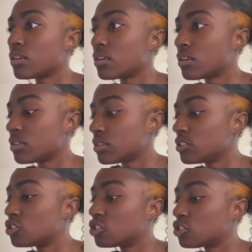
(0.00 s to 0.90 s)
And then
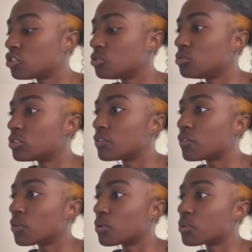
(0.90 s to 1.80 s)
just choose the
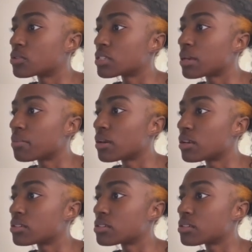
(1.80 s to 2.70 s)
photos that
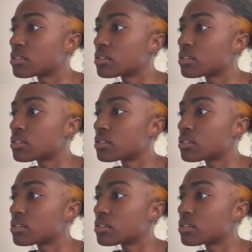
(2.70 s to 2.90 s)
best